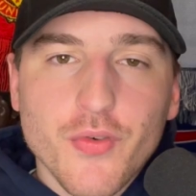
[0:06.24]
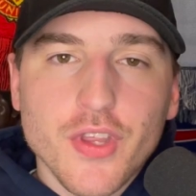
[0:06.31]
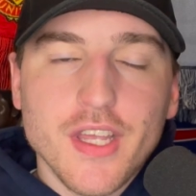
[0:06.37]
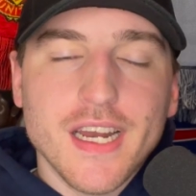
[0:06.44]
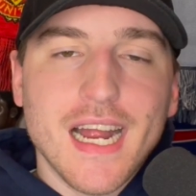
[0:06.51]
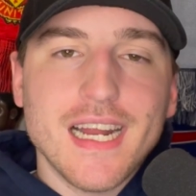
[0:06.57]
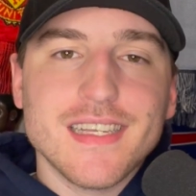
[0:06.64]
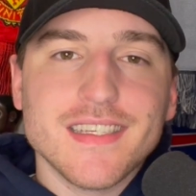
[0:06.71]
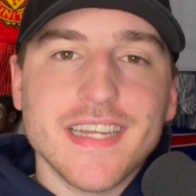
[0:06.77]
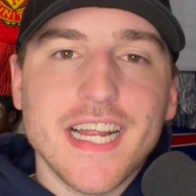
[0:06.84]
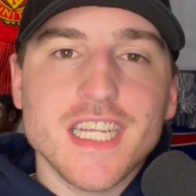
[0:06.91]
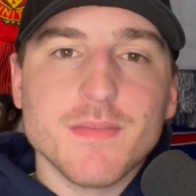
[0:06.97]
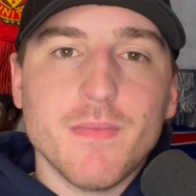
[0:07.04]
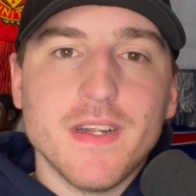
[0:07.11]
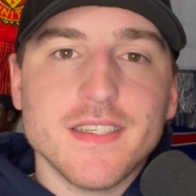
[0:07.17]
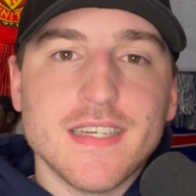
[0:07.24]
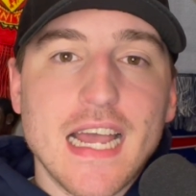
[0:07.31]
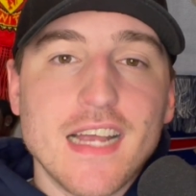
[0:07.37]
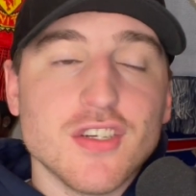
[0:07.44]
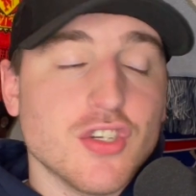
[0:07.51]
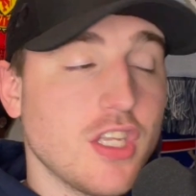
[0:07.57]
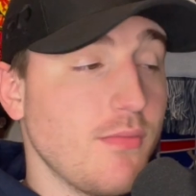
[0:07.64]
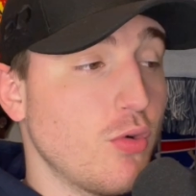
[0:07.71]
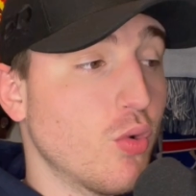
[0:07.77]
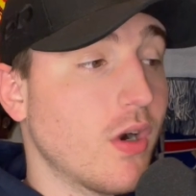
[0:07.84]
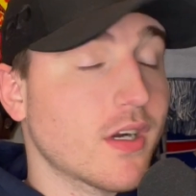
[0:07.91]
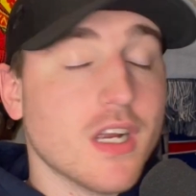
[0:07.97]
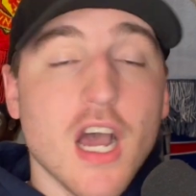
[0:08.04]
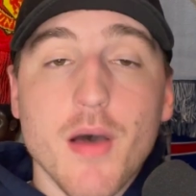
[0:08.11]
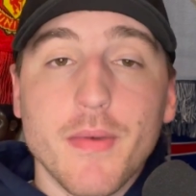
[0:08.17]
for the United States men's national team, who
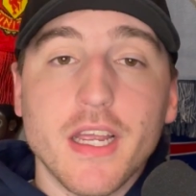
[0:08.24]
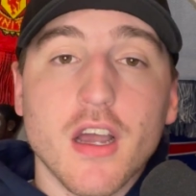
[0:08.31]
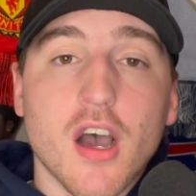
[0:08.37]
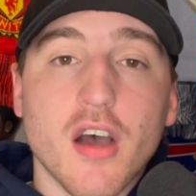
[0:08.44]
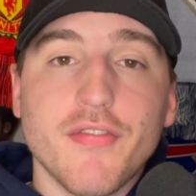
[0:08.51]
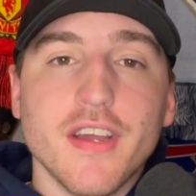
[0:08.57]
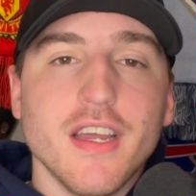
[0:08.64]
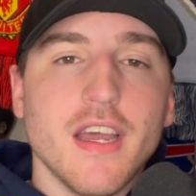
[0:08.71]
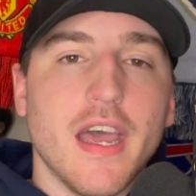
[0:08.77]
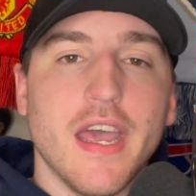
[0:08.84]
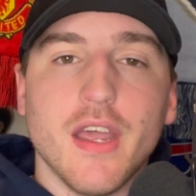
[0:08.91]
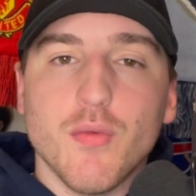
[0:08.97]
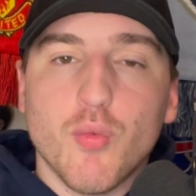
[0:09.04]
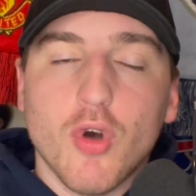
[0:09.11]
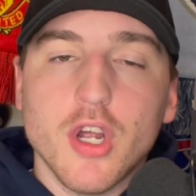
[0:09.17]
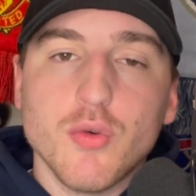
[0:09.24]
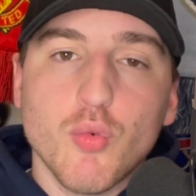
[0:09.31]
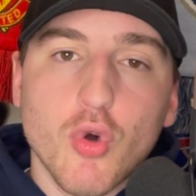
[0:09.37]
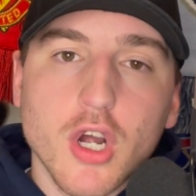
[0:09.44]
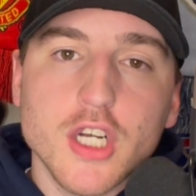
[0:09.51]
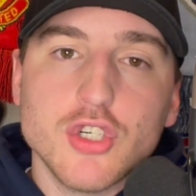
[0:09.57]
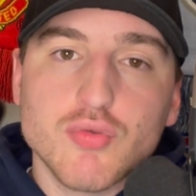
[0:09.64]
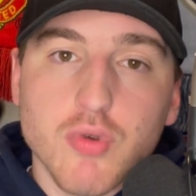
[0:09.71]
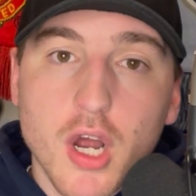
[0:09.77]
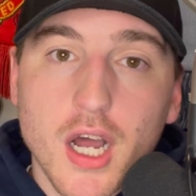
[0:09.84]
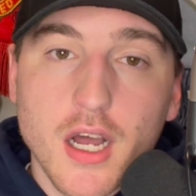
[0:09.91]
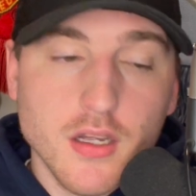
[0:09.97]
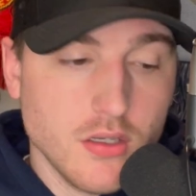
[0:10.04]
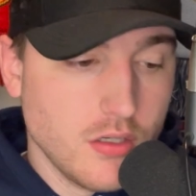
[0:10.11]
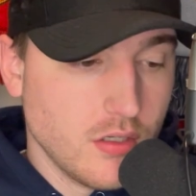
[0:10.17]
are coming off a 1-1
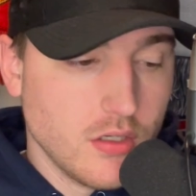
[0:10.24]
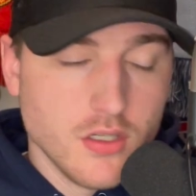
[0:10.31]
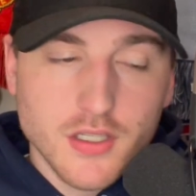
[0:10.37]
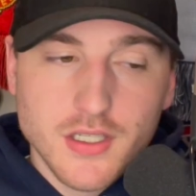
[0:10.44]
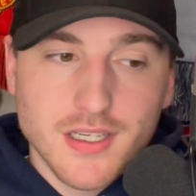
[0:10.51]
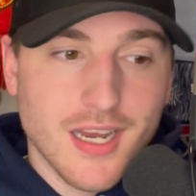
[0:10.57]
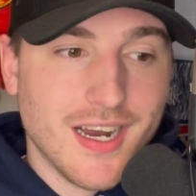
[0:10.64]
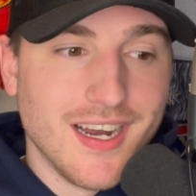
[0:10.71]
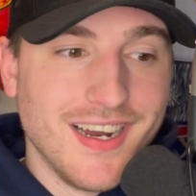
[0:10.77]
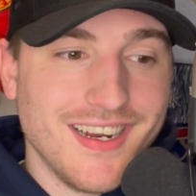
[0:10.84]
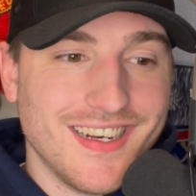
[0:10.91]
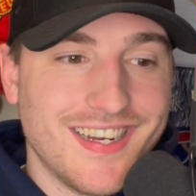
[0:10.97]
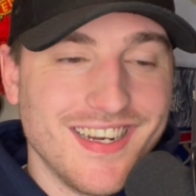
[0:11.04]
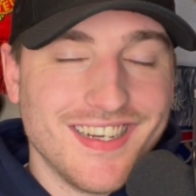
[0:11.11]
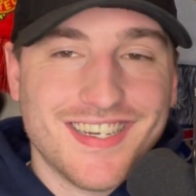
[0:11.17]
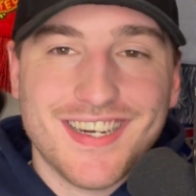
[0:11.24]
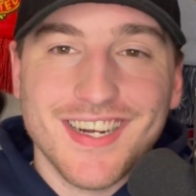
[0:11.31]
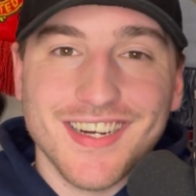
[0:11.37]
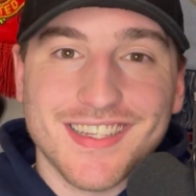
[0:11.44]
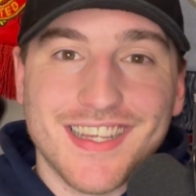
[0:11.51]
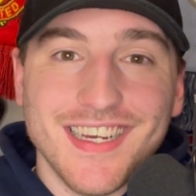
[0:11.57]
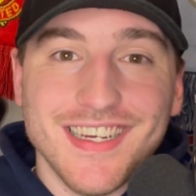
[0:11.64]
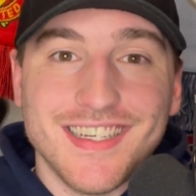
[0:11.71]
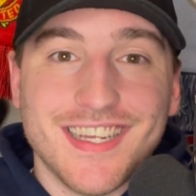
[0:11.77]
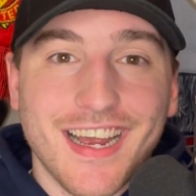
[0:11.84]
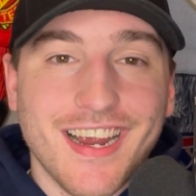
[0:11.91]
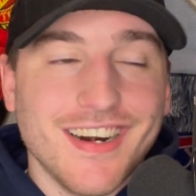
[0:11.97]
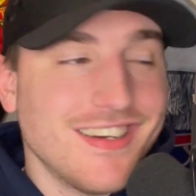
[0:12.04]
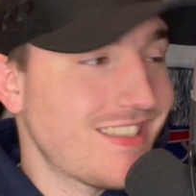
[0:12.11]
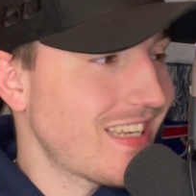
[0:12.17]
draw. Just shook the
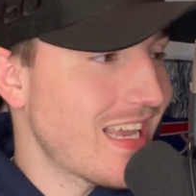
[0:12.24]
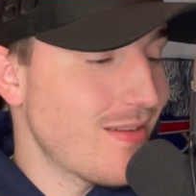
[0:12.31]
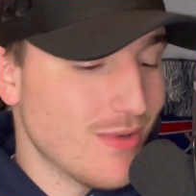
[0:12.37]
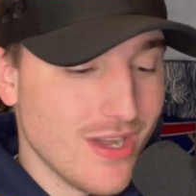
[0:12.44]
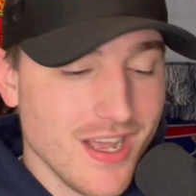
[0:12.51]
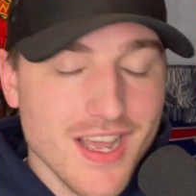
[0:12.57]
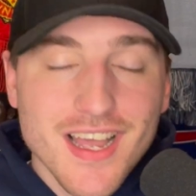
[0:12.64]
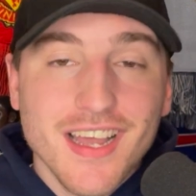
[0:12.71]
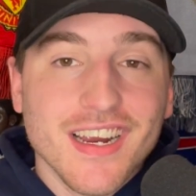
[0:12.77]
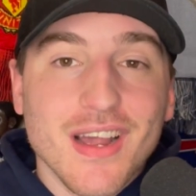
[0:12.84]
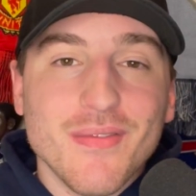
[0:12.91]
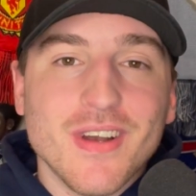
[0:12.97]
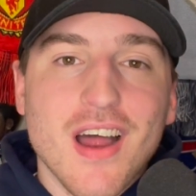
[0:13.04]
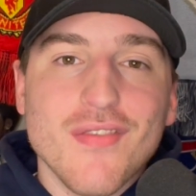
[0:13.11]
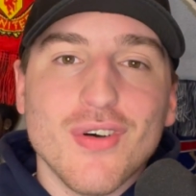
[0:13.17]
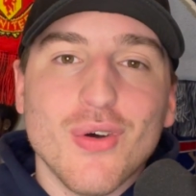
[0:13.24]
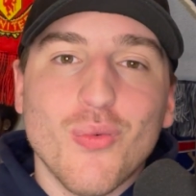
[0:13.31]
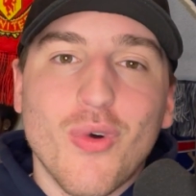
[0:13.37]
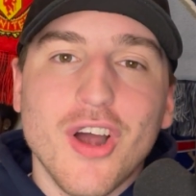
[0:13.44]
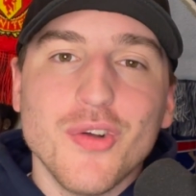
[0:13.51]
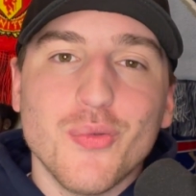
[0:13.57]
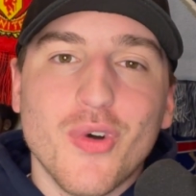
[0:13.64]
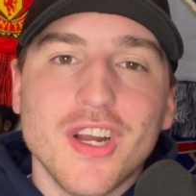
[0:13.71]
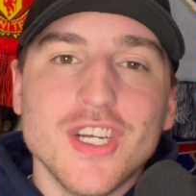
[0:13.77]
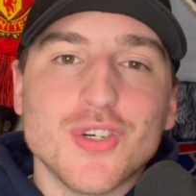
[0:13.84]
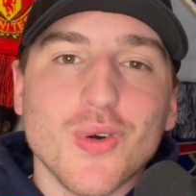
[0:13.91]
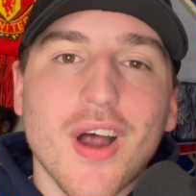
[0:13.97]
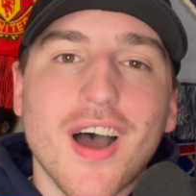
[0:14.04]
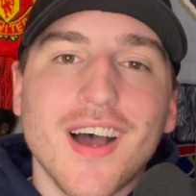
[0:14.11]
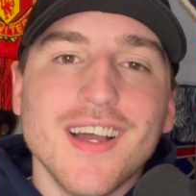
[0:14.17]
entire table. Coming off a 1-1
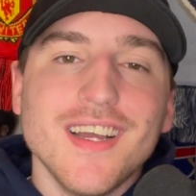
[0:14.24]
draw